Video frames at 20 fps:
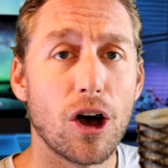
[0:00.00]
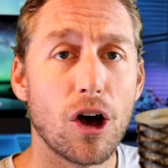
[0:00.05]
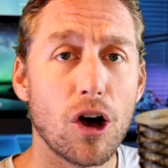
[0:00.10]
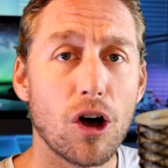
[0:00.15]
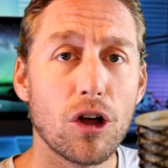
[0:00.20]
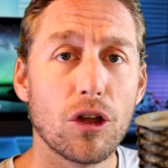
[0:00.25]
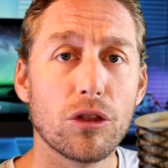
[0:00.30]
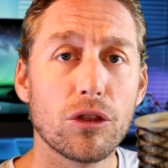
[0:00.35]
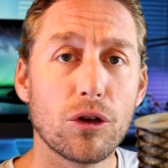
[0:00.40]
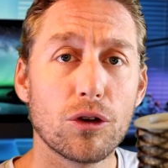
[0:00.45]

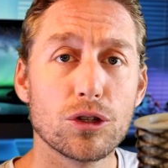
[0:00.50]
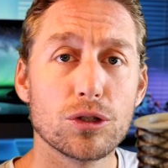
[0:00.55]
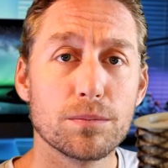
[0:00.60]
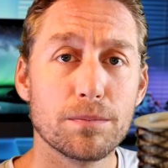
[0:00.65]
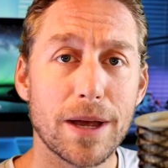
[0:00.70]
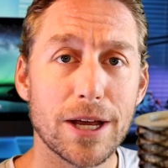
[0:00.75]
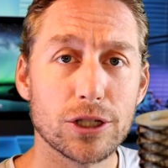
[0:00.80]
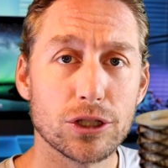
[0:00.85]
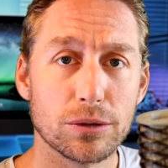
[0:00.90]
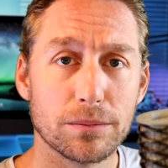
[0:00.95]
All those
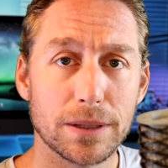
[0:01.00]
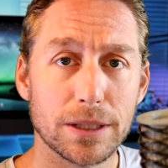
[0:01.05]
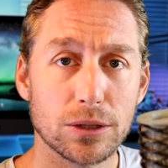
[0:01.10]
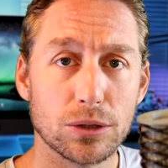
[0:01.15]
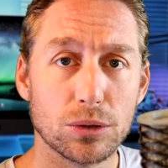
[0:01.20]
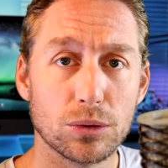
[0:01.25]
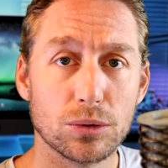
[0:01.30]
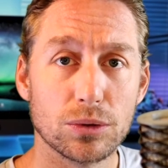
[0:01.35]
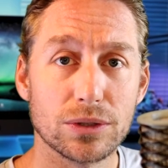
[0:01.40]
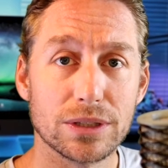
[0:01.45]
measurement
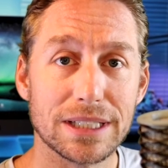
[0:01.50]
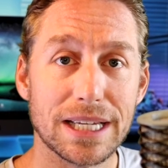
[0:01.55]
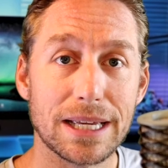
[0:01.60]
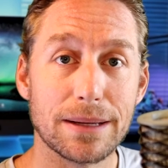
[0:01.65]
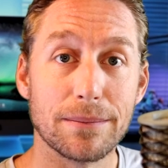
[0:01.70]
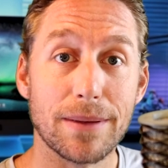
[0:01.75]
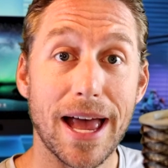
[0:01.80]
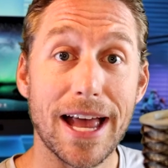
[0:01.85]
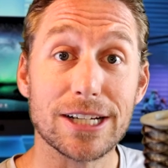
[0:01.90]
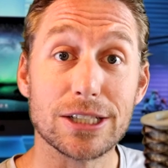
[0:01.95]
tools
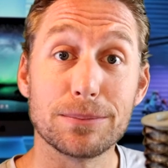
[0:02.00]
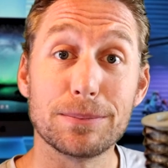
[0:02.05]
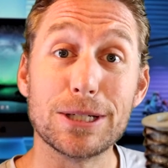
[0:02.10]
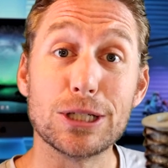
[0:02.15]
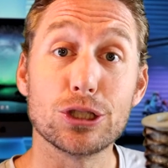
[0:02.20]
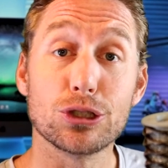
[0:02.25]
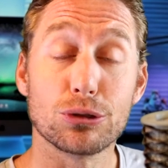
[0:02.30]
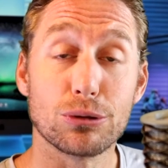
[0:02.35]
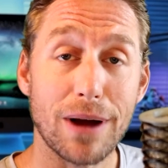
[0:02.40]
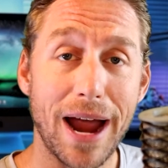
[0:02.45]
can actually
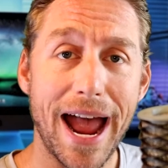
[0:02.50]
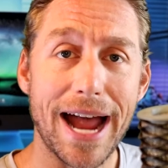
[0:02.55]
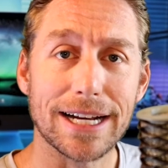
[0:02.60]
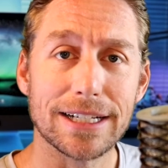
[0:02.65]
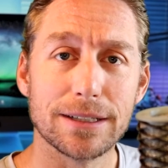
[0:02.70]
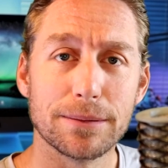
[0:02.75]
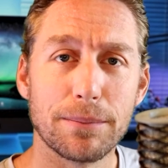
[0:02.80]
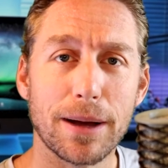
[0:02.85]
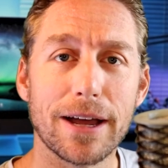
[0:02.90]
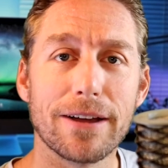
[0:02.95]
be
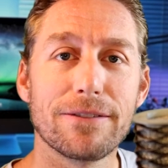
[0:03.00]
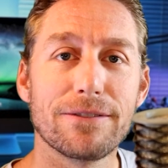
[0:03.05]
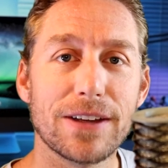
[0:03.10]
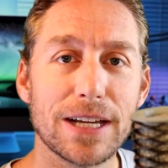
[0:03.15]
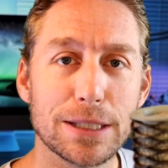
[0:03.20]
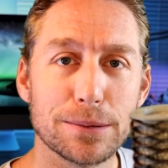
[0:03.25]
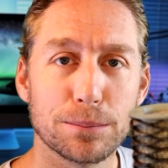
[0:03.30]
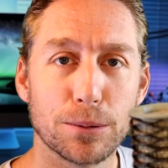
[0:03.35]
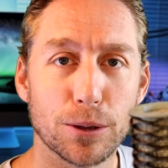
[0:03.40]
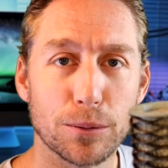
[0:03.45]
tracked by a
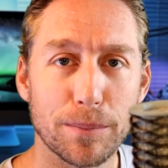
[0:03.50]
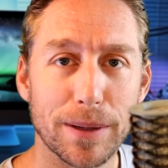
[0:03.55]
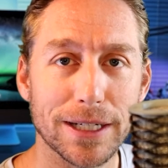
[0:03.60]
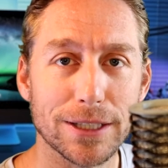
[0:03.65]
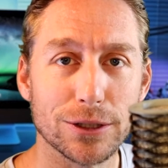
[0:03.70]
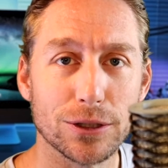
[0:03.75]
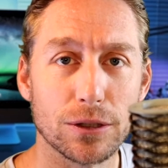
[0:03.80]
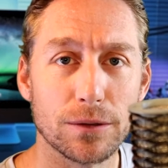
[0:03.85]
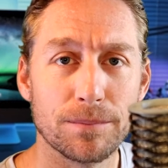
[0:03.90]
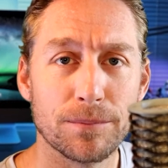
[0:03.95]
Facebook
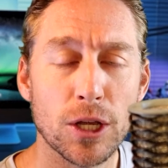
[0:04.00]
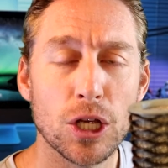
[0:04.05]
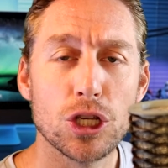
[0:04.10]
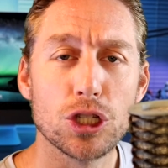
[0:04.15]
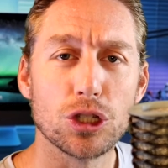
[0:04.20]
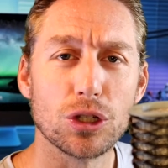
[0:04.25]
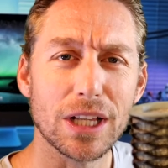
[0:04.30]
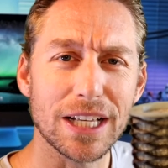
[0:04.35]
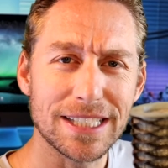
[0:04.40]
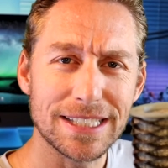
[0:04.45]
pixel.
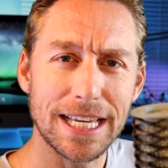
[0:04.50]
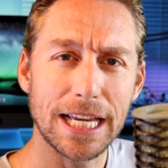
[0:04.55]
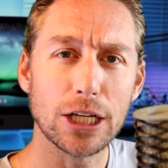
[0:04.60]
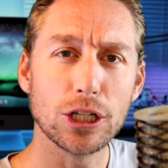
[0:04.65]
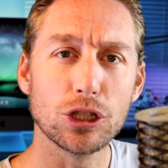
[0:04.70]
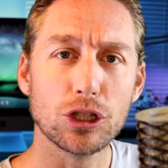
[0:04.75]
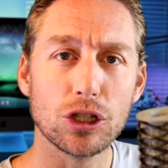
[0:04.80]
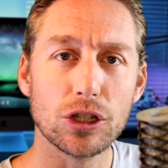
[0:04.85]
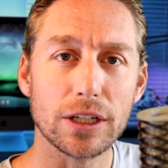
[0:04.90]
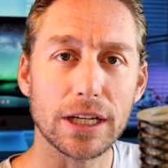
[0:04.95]
So let's take
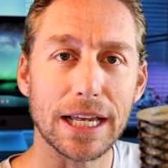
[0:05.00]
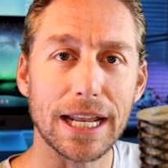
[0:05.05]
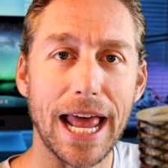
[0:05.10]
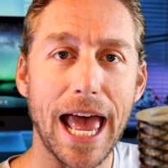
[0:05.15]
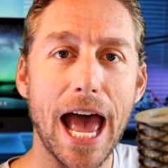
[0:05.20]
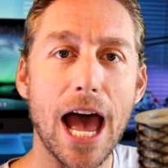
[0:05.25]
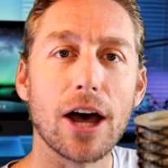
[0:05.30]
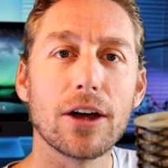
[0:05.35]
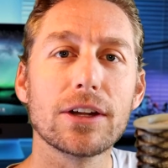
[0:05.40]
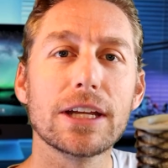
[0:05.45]
a look at
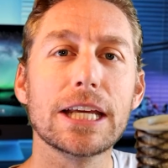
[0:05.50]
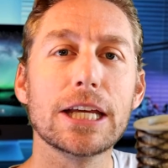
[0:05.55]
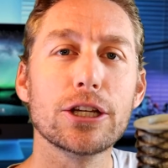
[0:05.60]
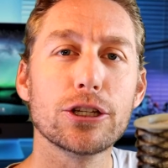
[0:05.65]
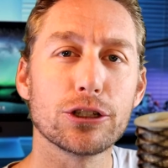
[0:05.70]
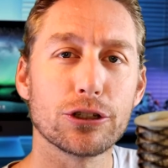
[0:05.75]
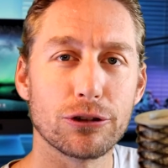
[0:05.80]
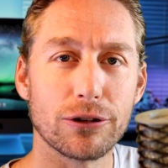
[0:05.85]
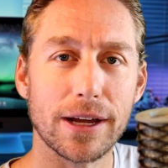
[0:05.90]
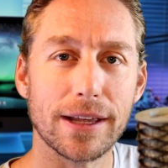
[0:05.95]
how to
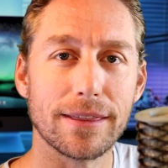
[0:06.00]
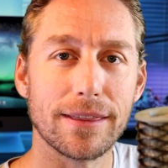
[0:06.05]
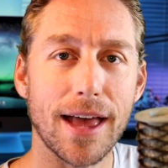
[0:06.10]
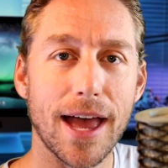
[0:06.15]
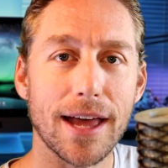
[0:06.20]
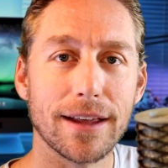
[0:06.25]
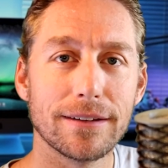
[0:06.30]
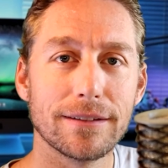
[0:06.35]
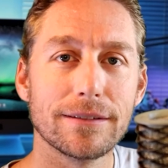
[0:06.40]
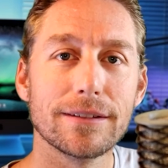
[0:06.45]
integrate
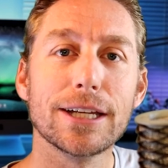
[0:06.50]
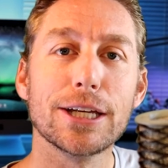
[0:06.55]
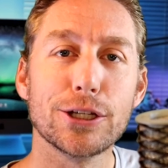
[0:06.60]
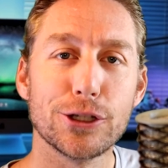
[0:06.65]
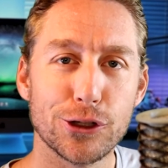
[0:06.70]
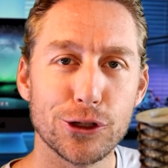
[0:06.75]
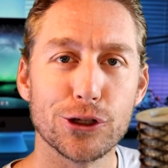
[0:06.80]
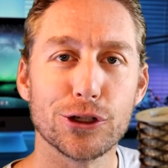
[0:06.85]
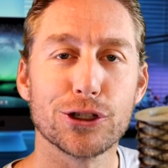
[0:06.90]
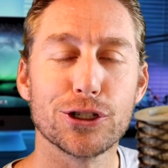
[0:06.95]
that
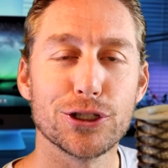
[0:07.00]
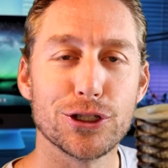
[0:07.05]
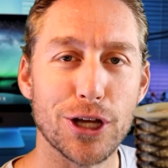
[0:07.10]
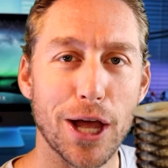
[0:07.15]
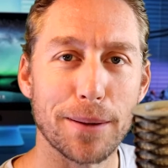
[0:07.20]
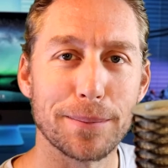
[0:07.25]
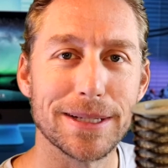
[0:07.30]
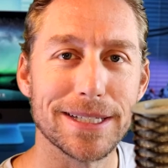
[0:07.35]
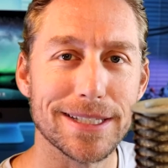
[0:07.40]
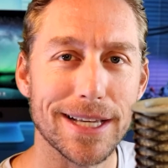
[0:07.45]
into your
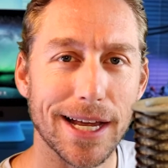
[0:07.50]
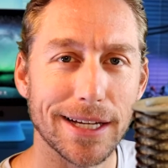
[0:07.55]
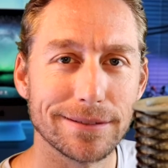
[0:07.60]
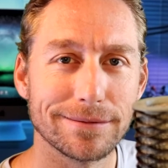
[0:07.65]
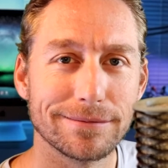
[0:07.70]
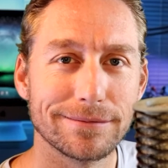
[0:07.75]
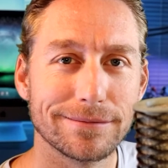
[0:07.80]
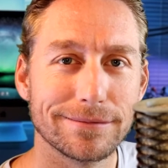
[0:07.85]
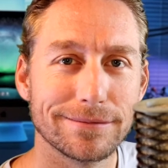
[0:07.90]
Kajabi site.